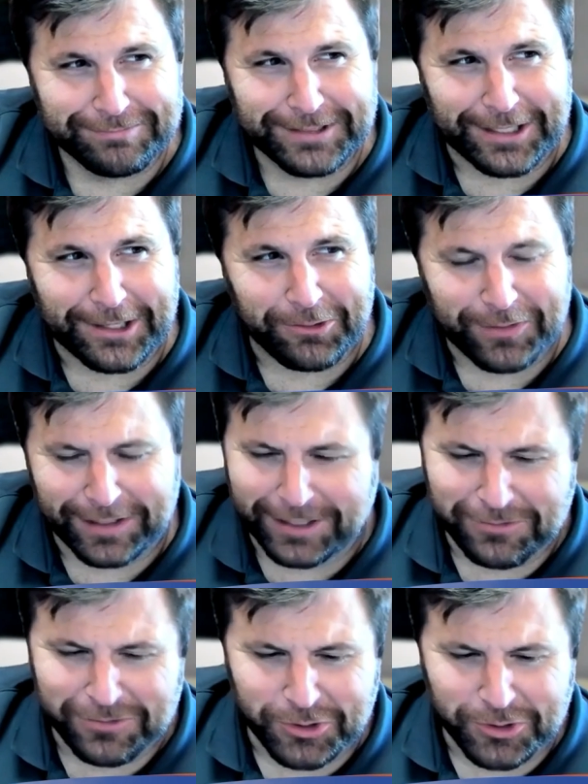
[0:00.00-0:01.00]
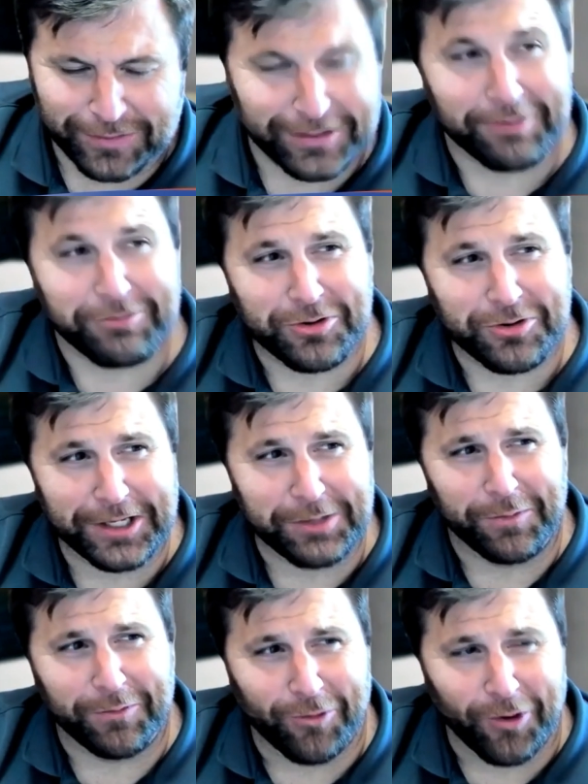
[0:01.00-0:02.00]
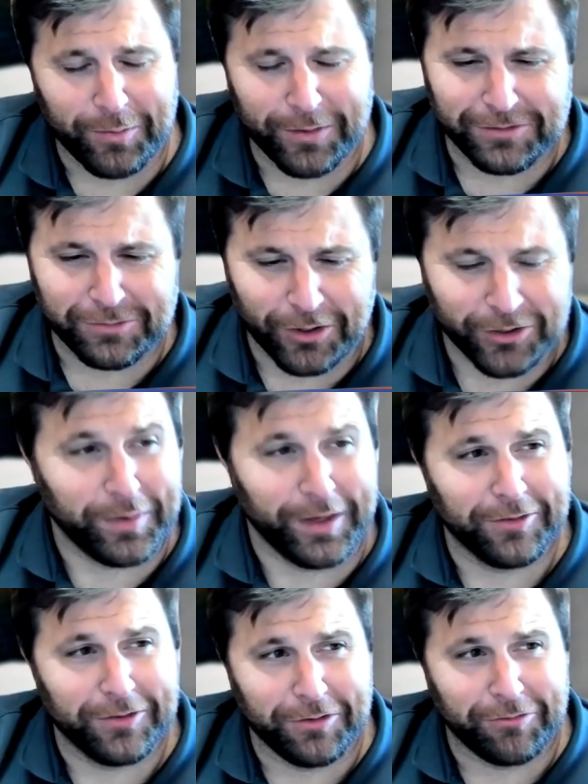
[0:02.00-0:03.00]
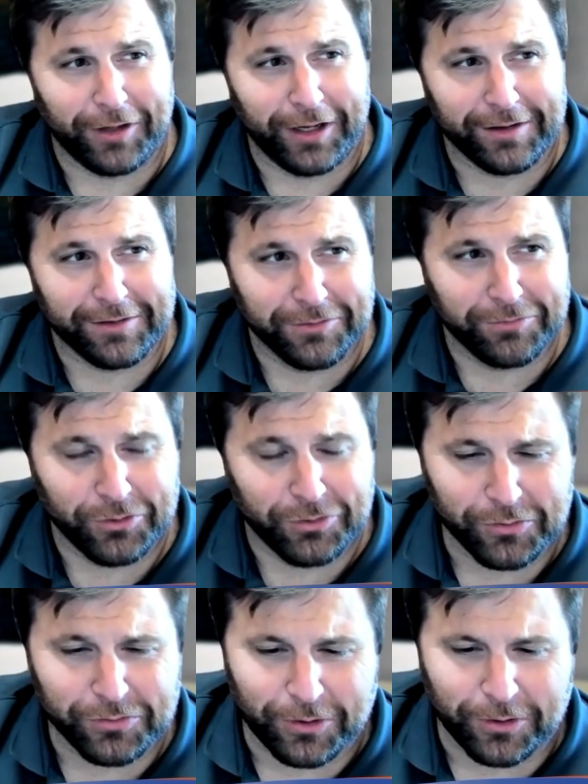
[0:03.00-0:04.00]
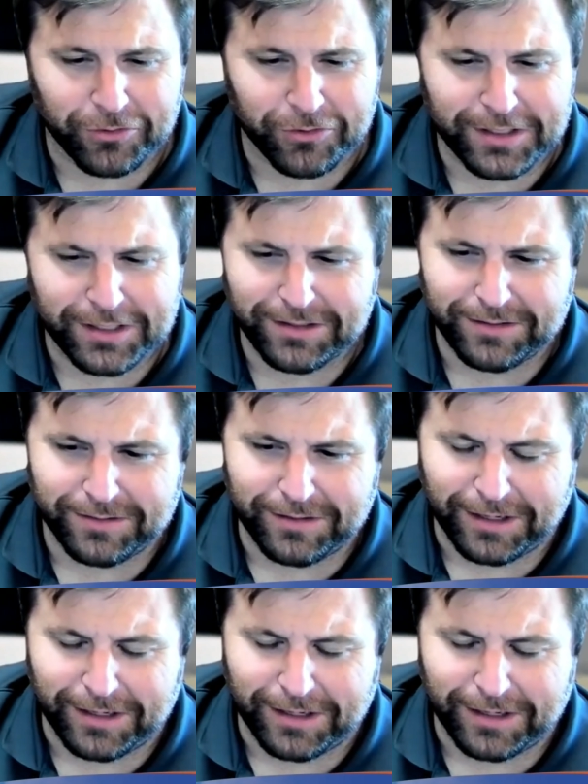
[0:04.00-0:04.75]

you know, that gives you exceptional heating performance, much better than the Flex if you choose an ultra heat.